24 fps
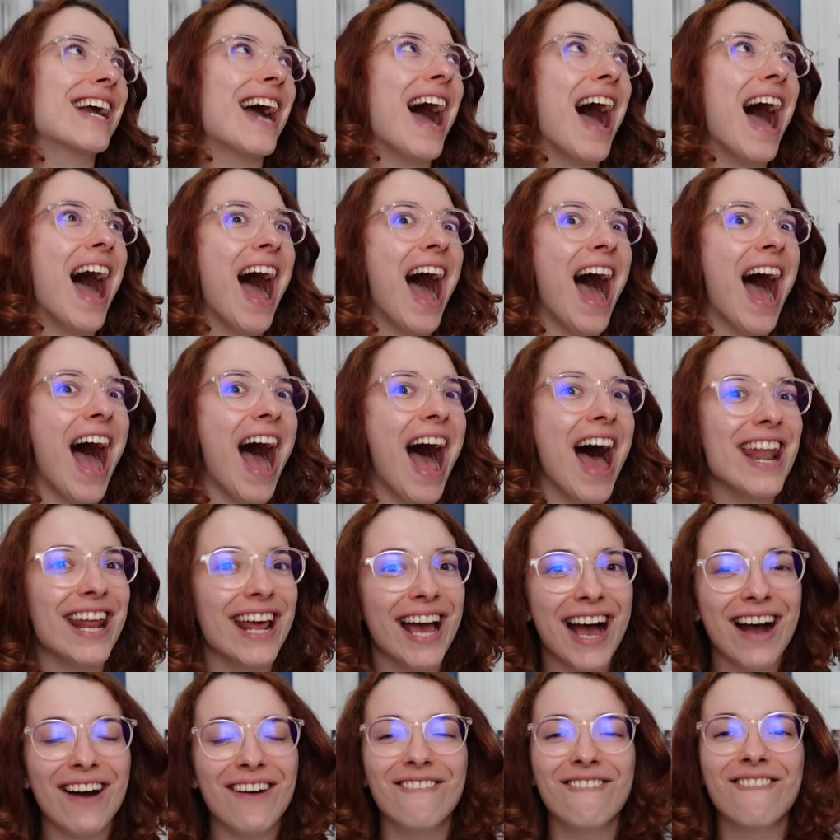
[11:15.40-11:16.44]

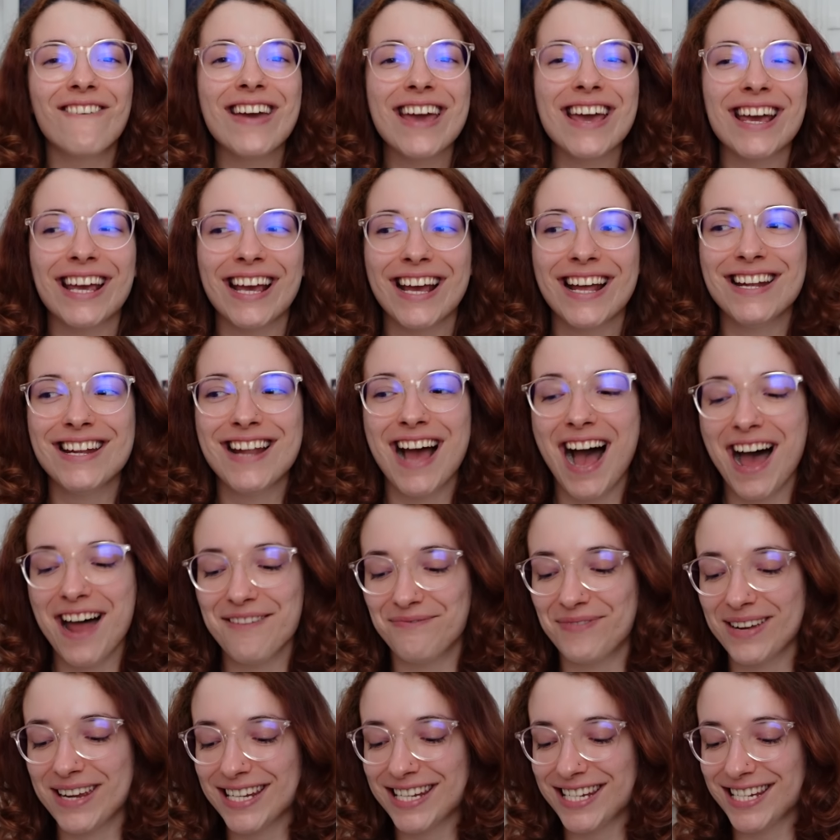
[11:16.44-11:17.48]
god! We cannot
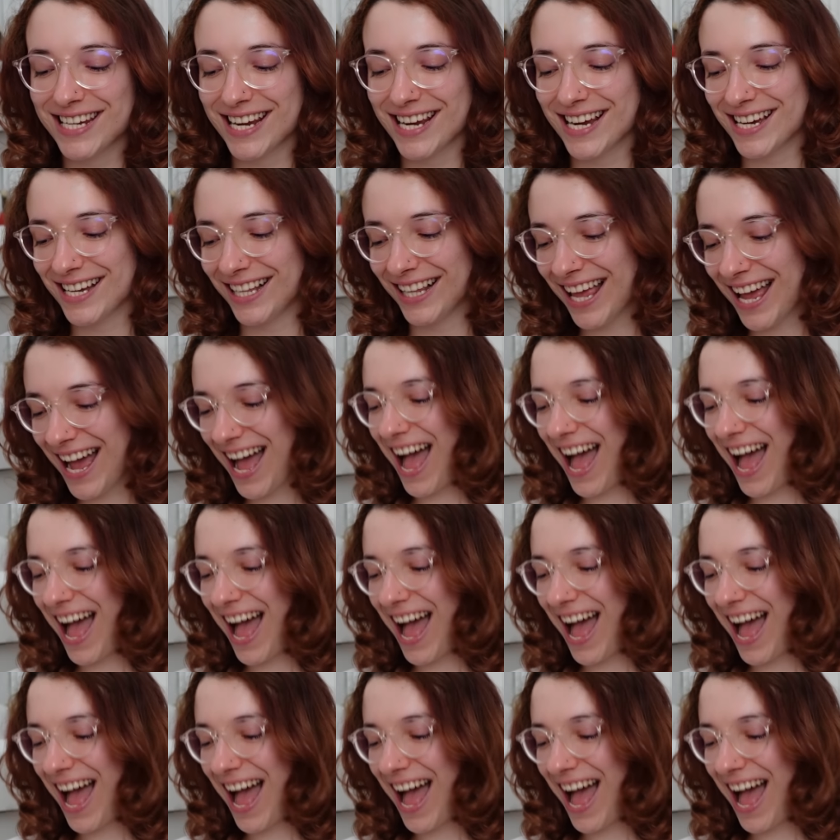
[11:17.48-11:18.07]
be chill.